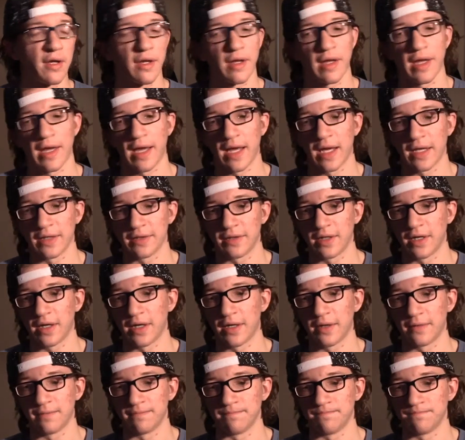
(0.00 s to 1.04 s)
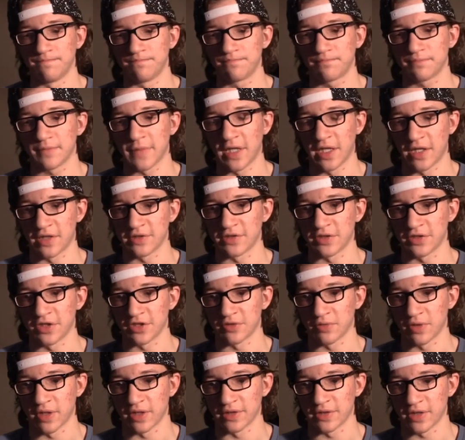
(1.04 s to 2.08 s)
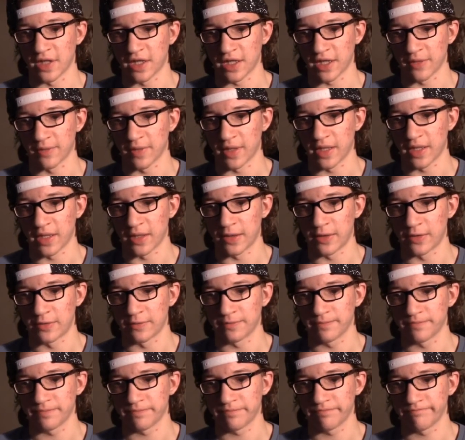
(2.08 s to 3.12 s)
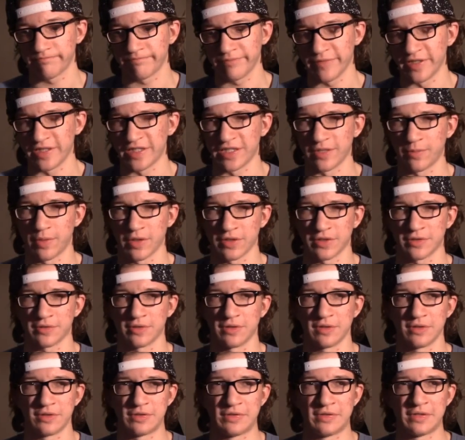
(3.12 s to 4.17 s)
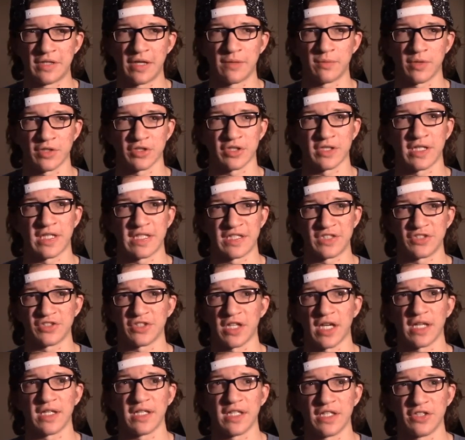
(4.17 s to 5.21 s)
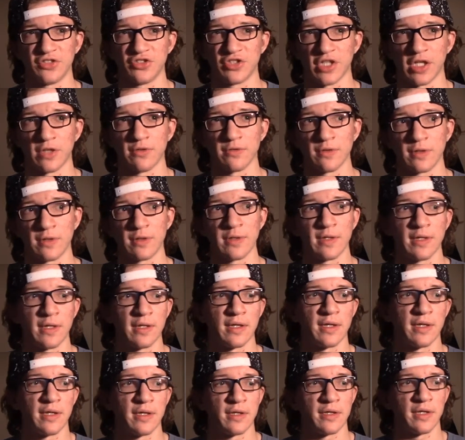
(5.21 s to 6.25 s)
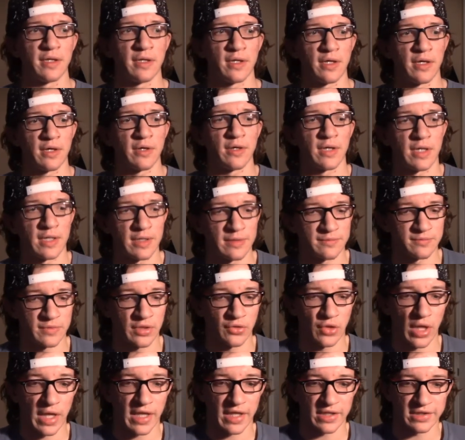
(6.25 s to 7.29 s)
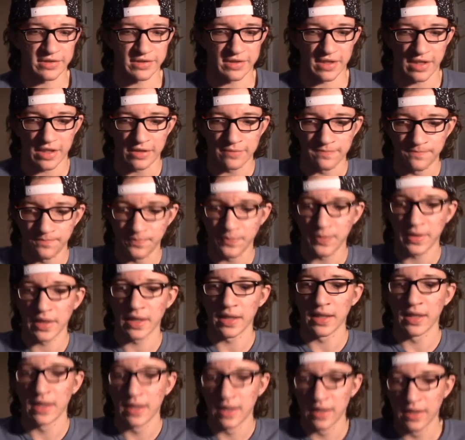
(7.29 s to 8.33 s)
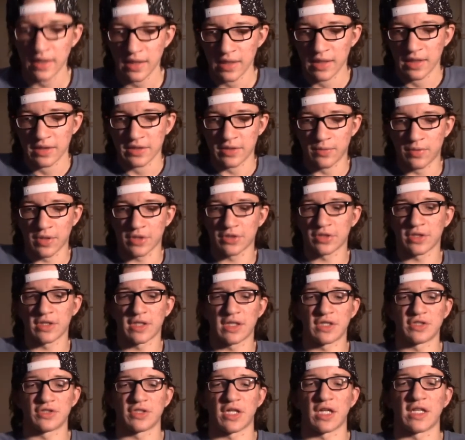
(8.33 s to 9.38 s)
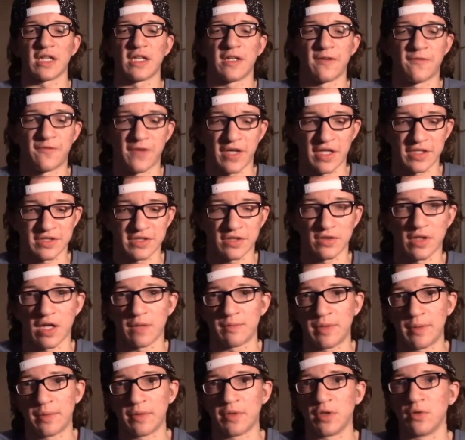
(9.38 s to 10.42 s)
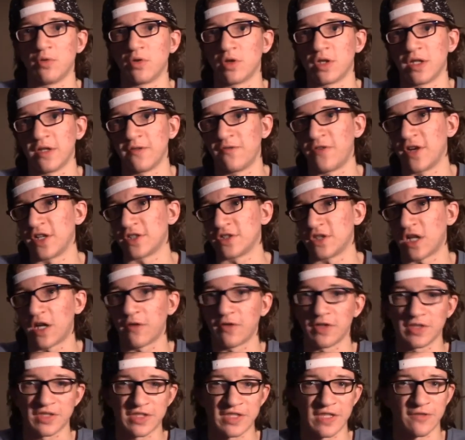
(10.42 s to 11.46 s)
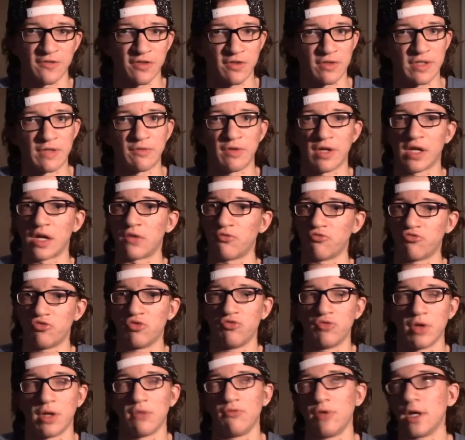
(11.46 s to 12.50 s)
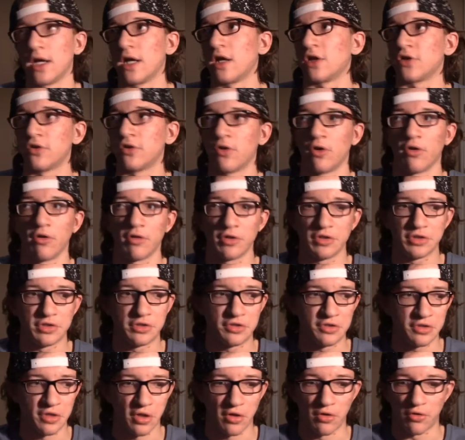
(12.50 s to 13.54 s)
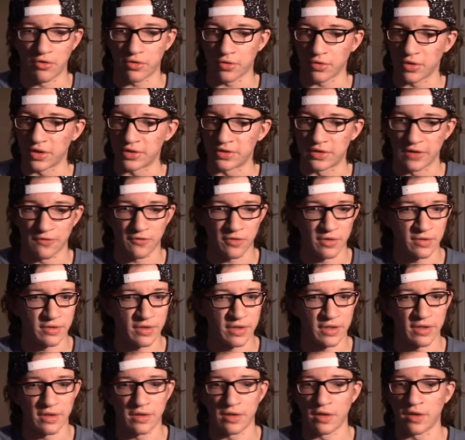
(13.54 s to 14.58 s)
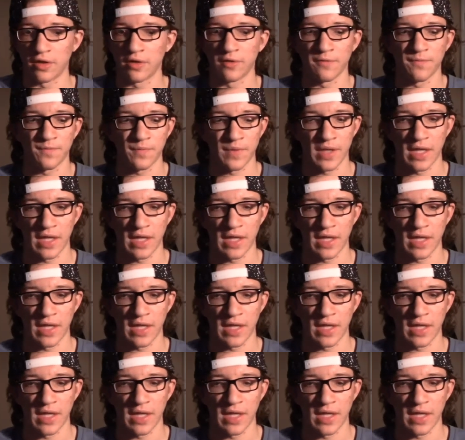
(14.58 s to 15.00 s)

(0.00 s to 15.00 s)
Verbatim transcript: And um, I also just want to talk about just depression, depression and anxiety in general. You know, um, like I said, depression and anxiety affects a lot of people in the world. It affects all of us differently. We all we, we all go, go, through it differently, you know.